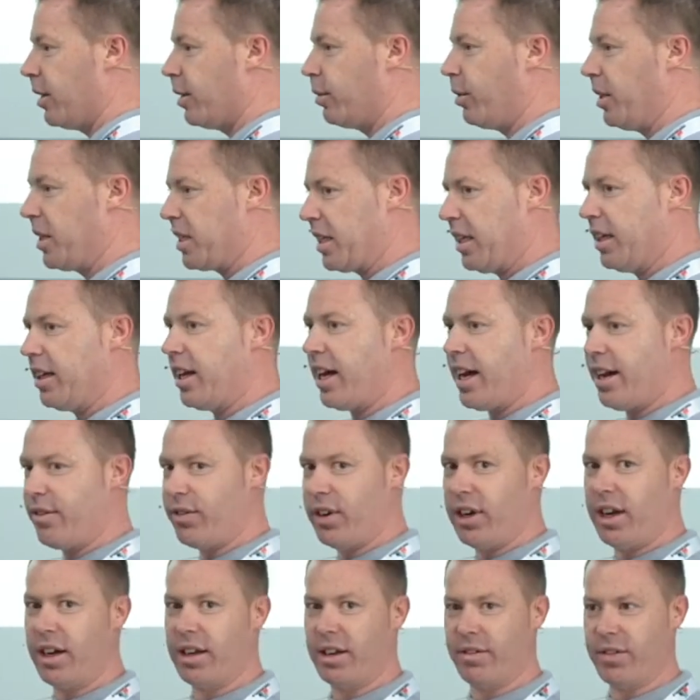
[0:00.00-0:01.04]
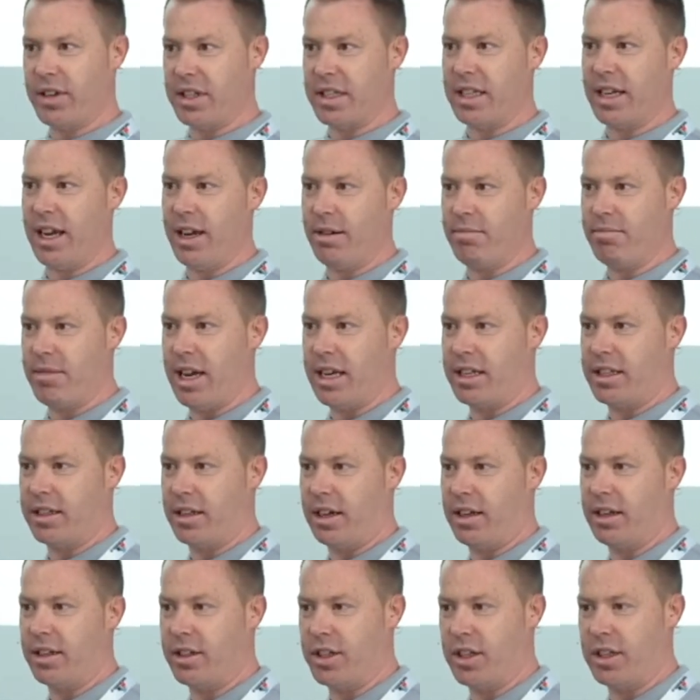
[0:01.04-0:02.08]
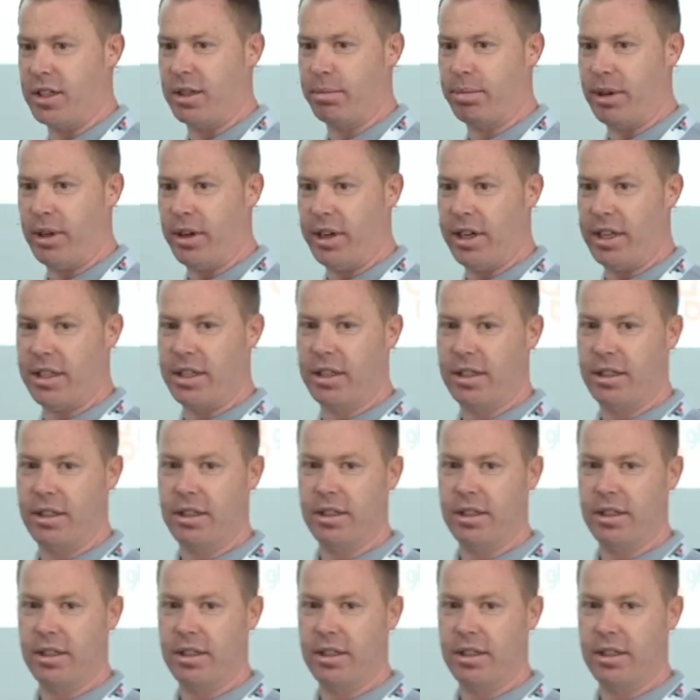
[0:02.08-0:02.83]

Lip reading: We still have a lot of the same methodologies applied.